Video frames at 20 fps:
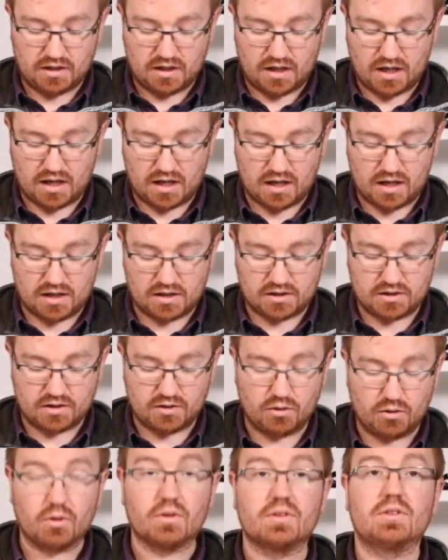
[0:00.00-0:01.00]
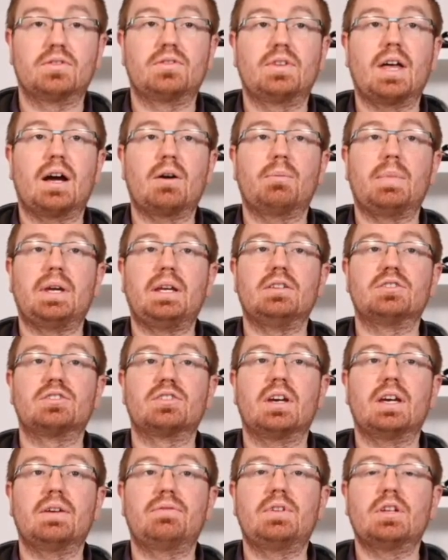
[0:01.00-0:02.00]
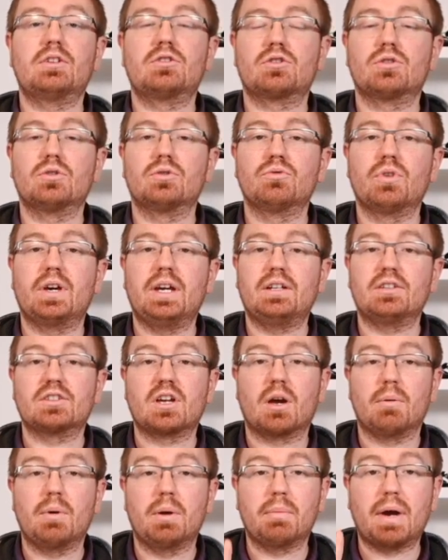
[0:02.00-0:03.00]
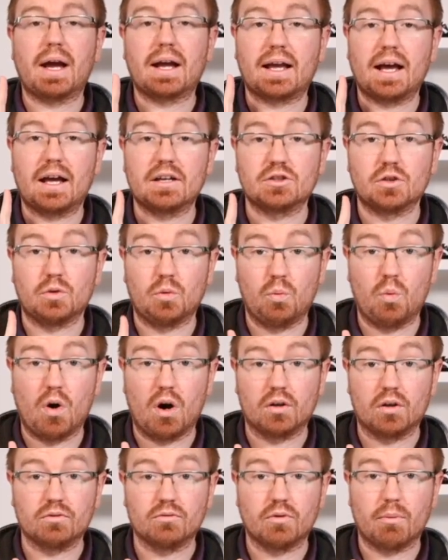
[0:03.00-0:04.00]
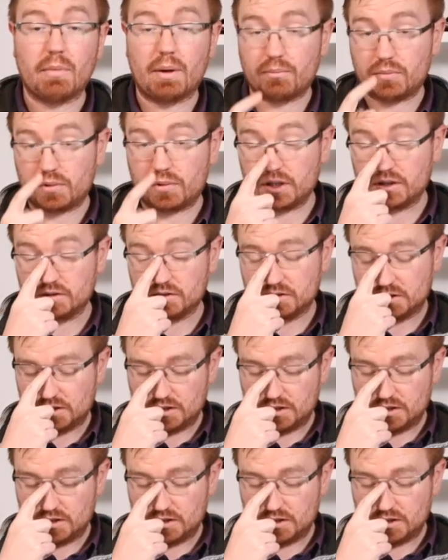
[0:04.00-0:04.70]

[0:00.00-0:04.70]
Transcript: Uh, or that means that if digital read is coming back as a 1, remember,